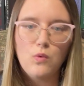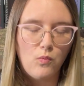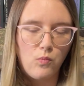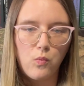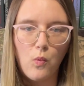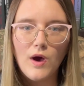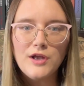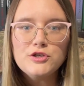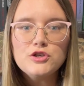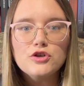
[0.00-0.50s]

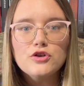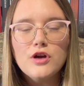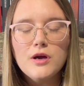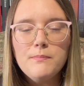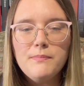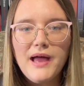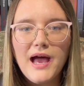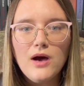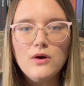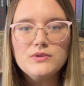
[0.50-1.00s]
wonder
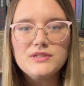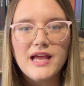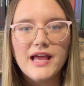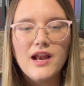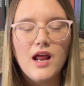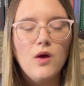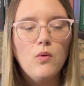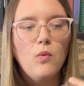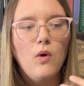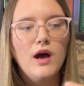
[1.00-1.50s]
about, and
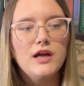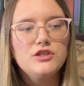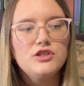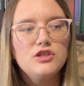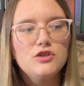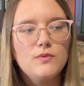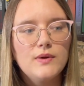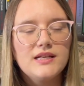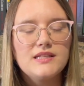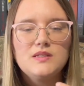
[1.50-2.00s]
I want
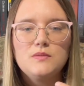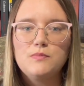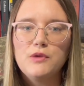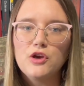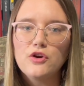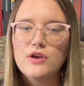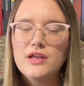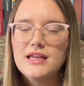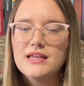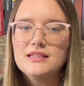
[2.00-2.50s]
to
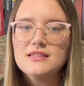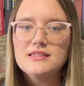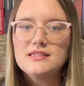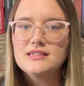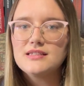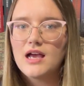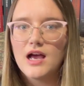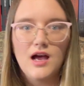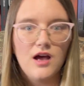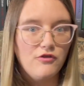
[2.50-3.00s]
experience
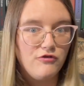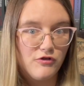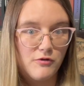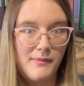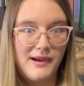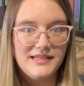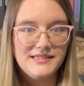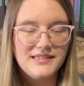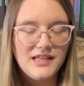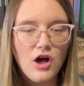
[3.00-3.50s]
for
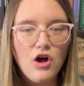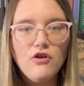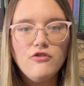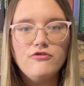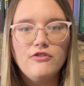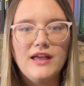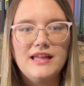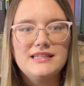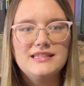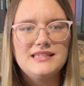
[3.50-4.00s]
myself
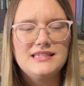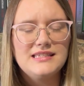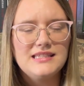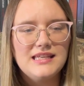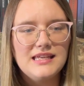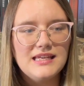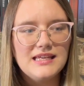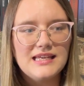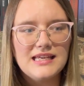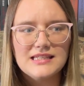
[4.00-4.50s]
and
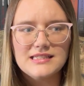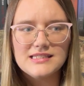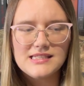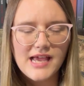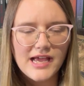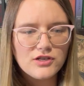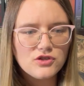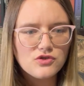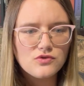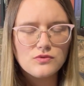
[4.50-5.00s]
see
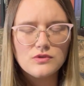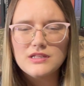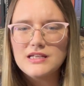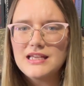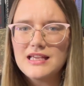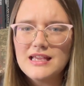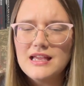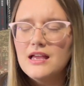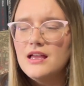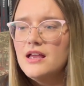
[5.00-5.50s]

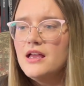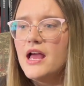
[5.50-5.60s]
contextually